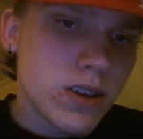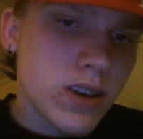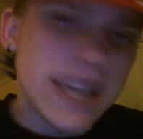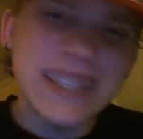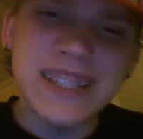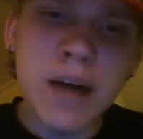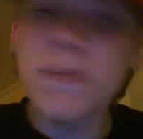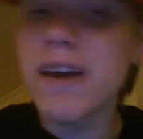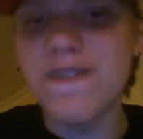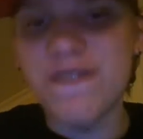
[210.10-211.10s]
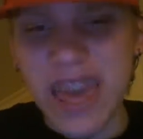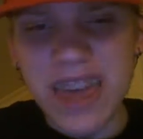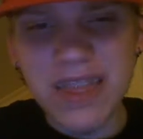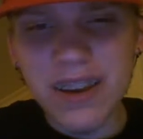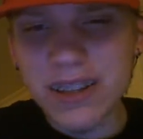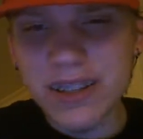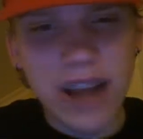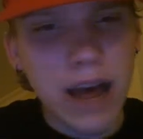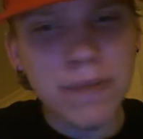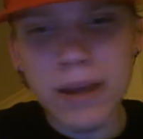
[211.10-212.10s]
It's not by faith and it's
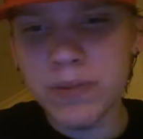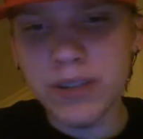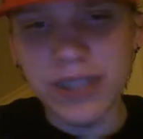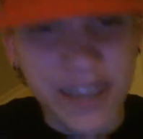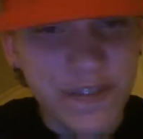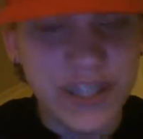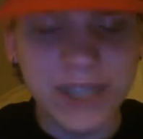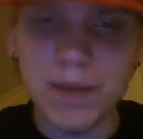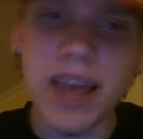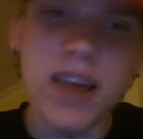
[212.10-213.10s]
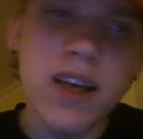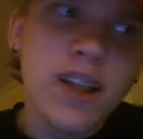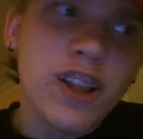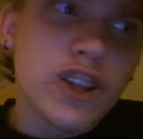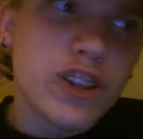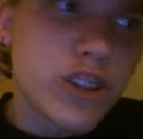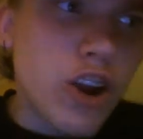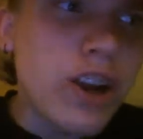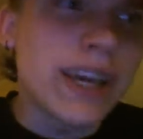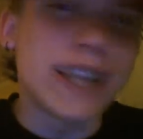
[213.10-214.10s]
not by belief. It's by
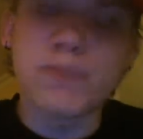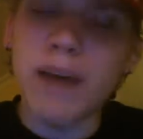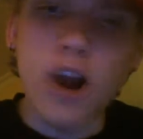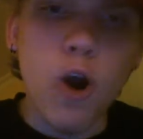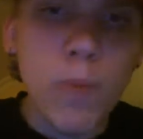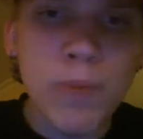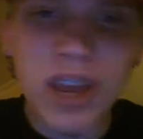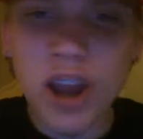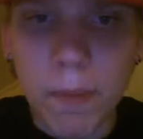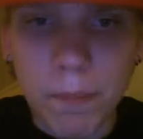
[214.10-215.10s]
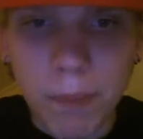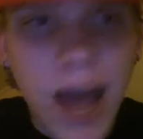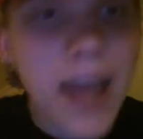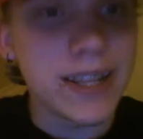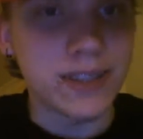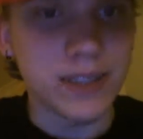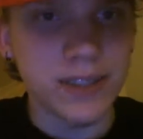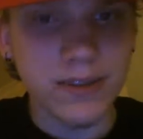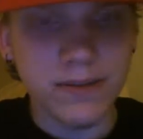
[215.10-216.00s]
learning. It's by opening our minds.